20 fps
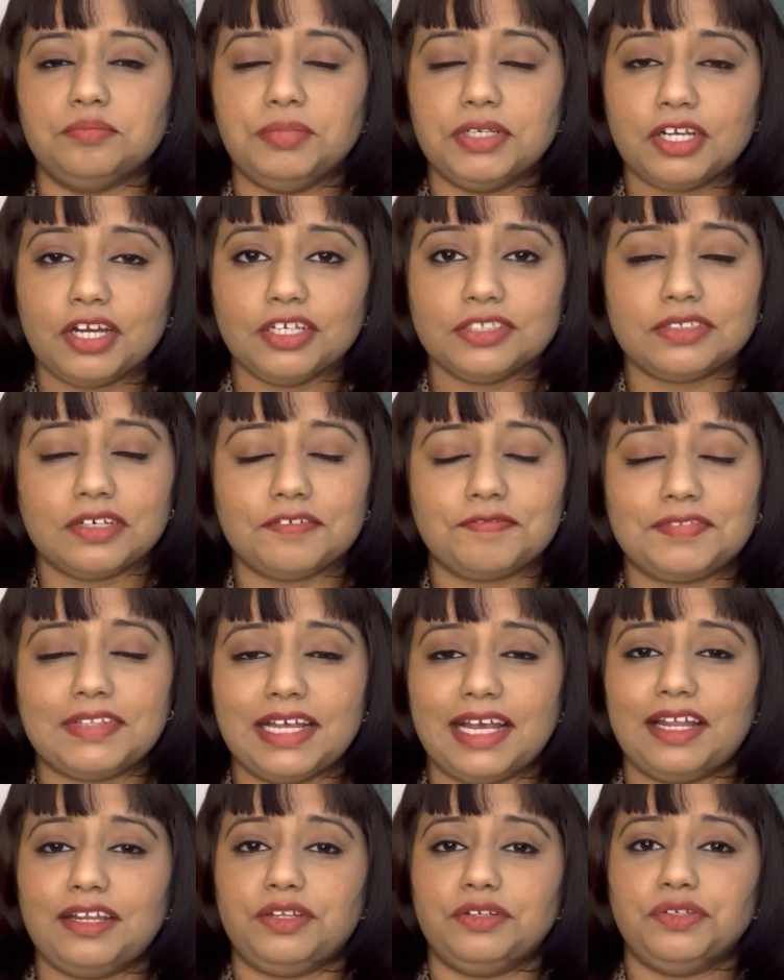because of
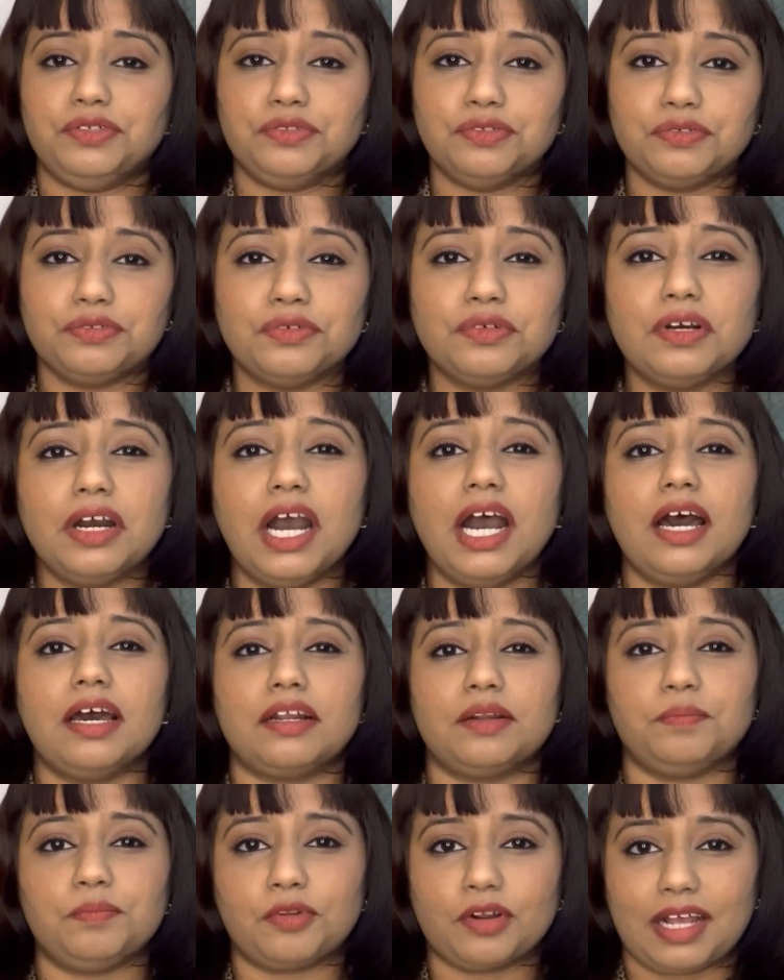that you
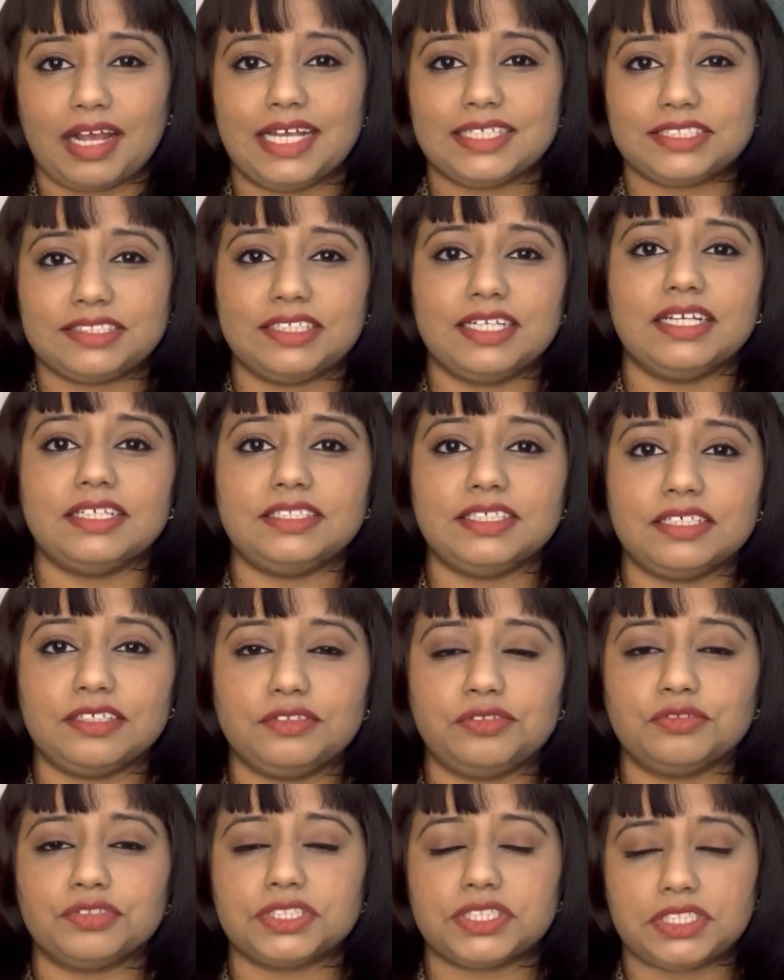are
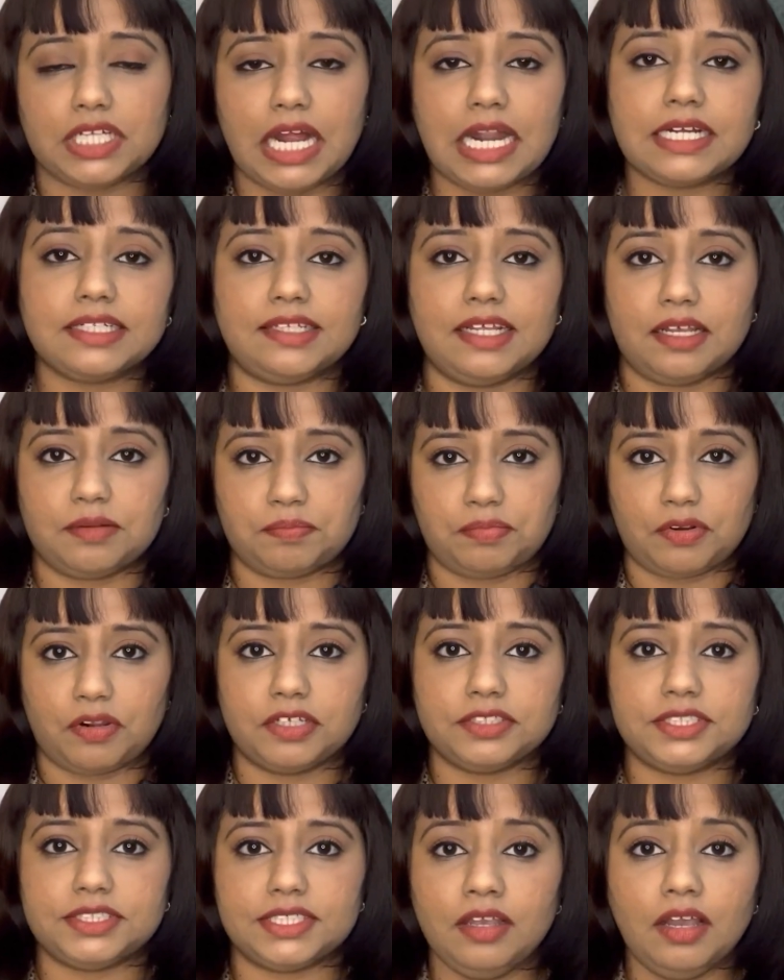procrastinating to start that
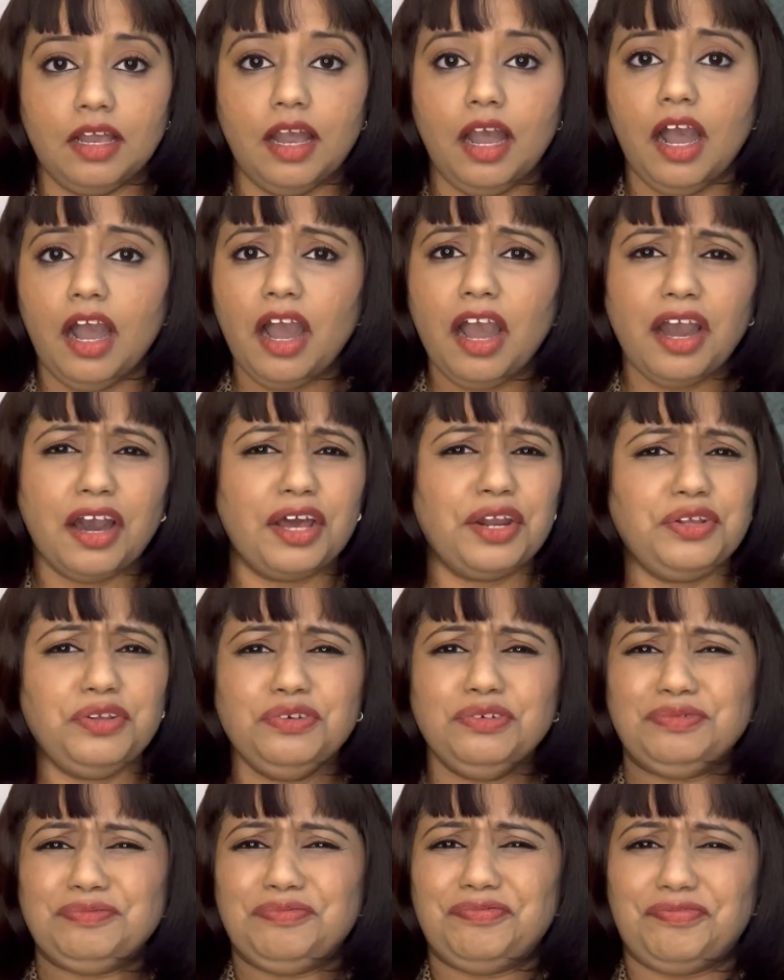project, or
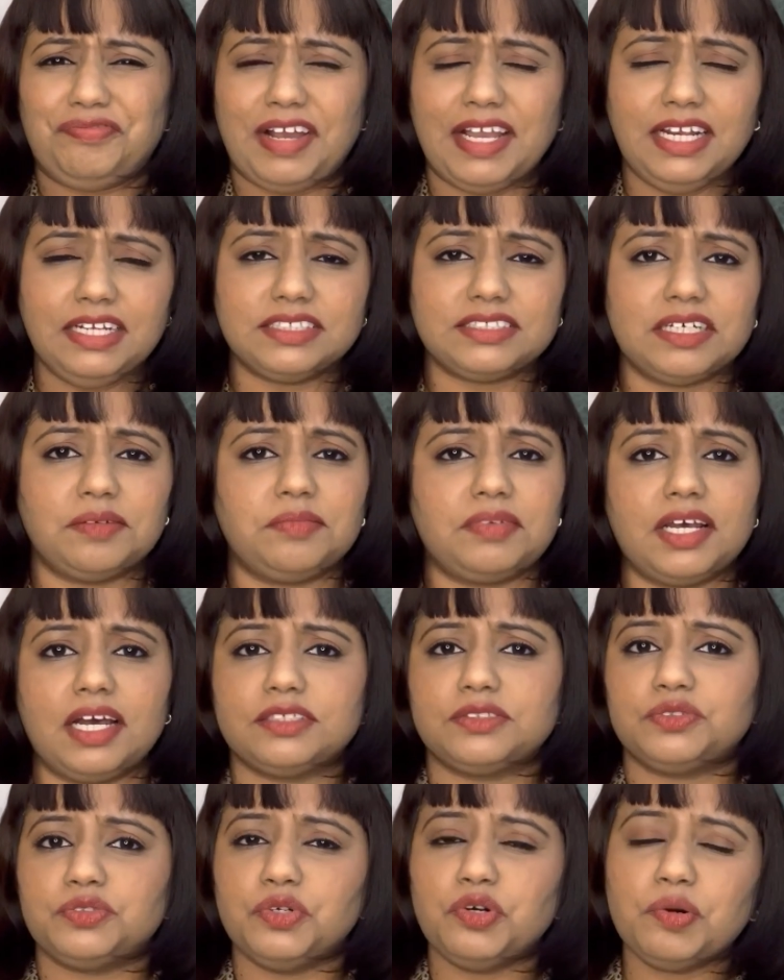you find some
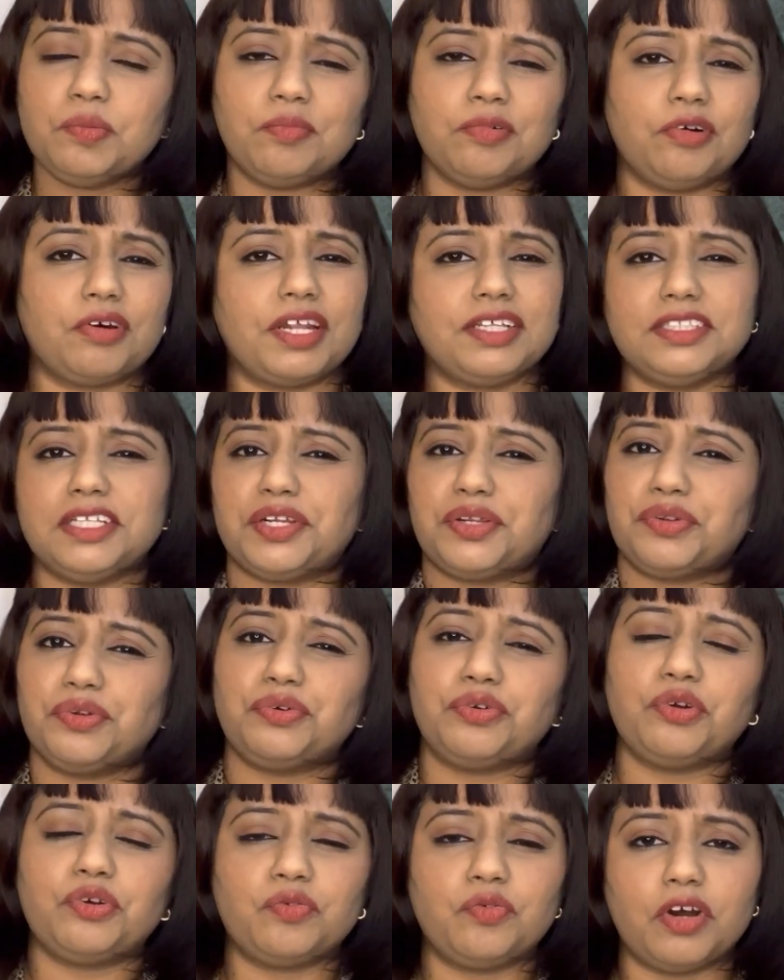task so boring that you
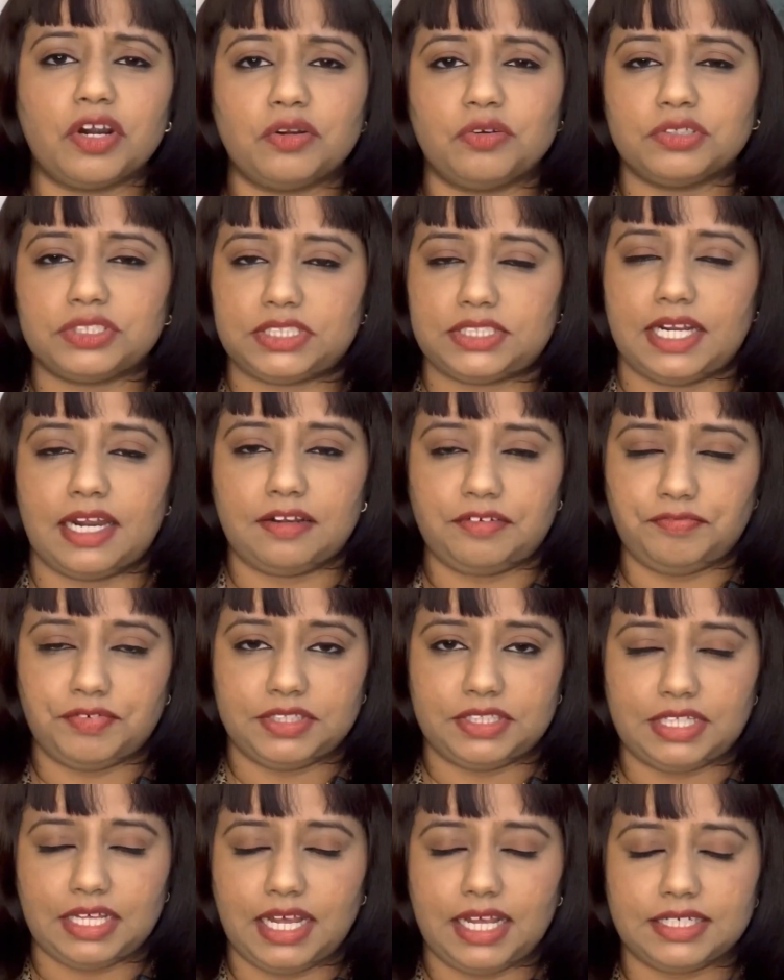don't want to start
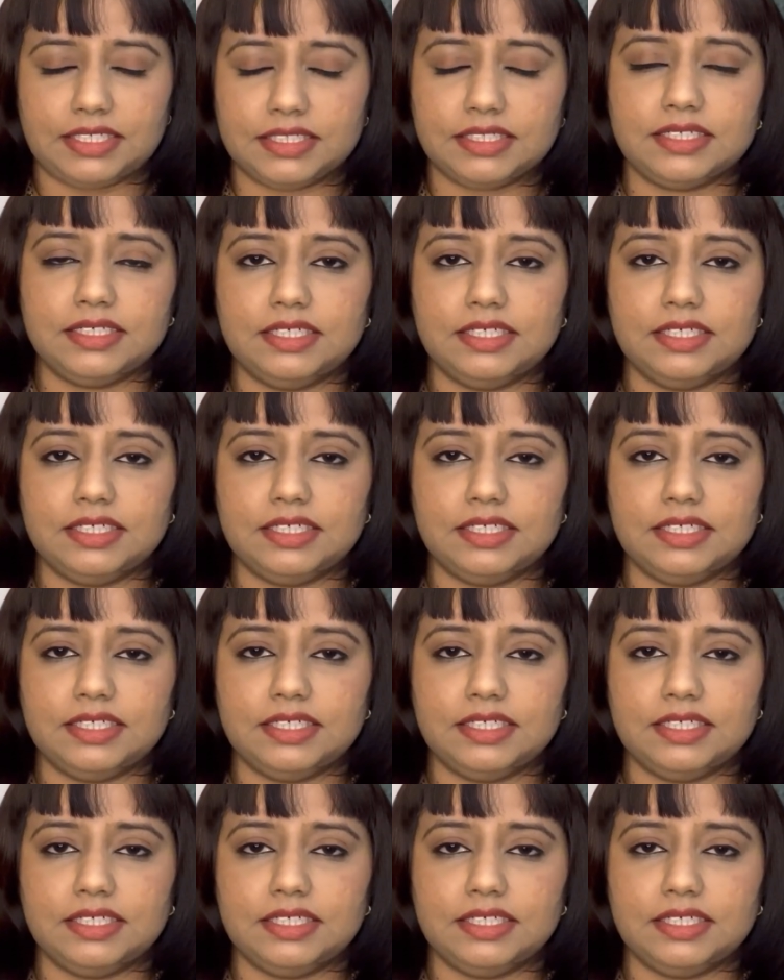with that.